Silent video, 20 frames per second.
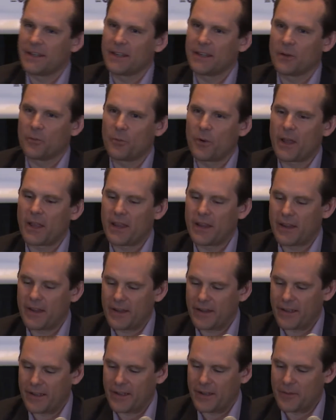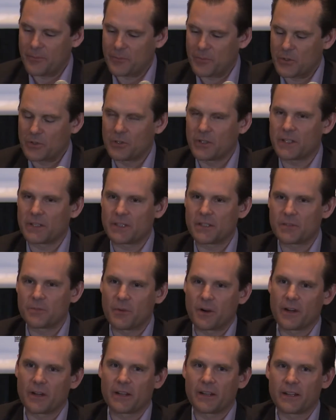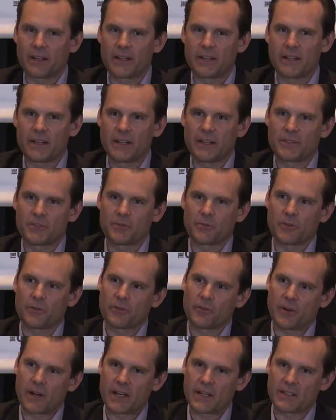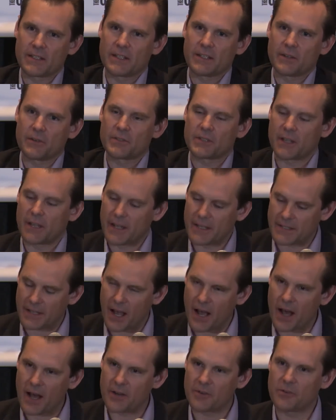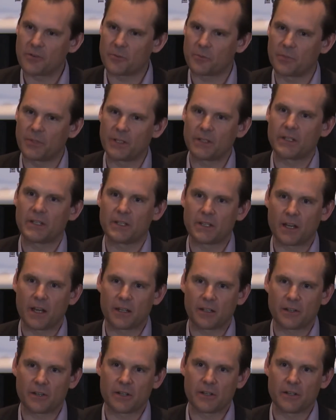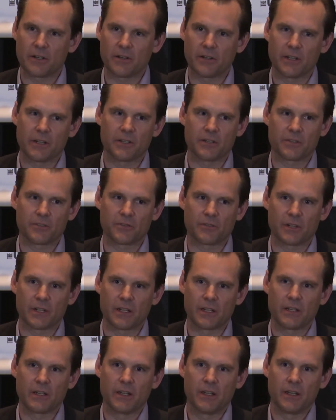in a way, you look at this market and it's sort of crazy. You know, it's a $100 billion a year industry,